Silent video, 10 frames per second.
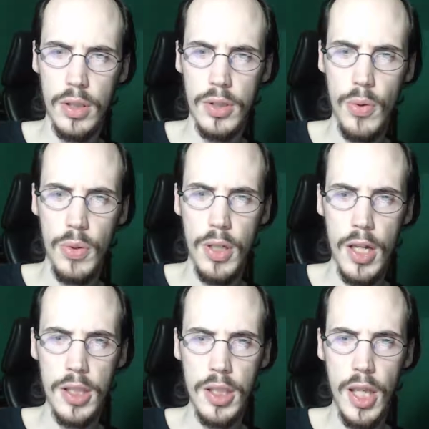So
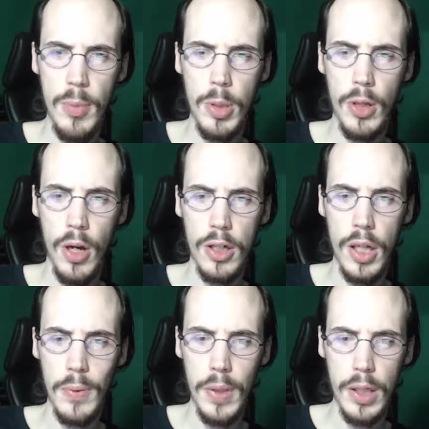Guts came in
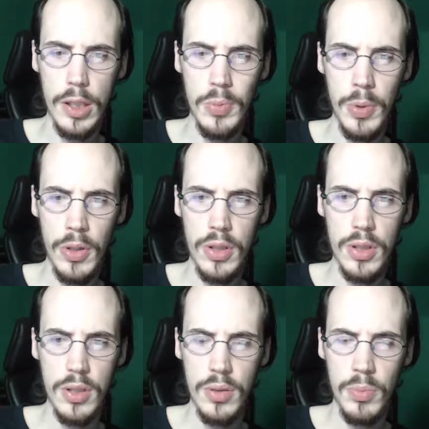contact with, like,
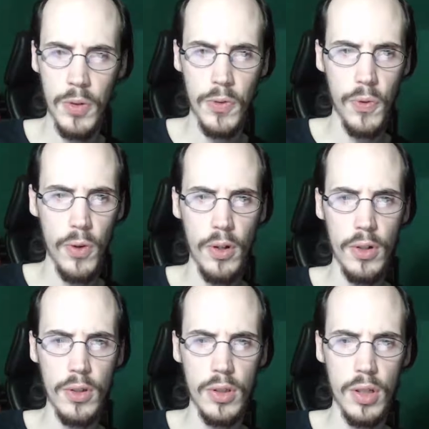spirits before?
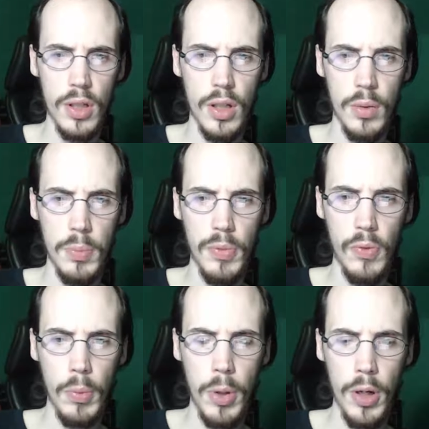
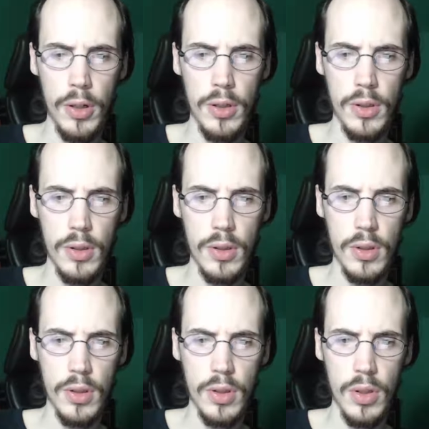For Puck?
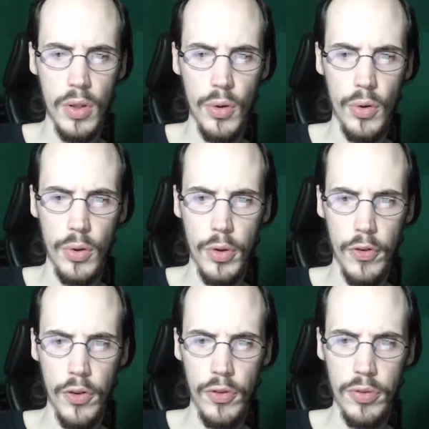For
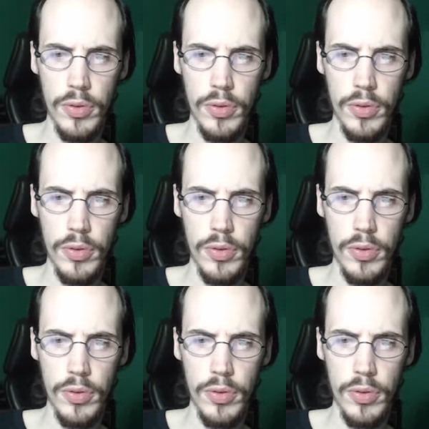Griffith?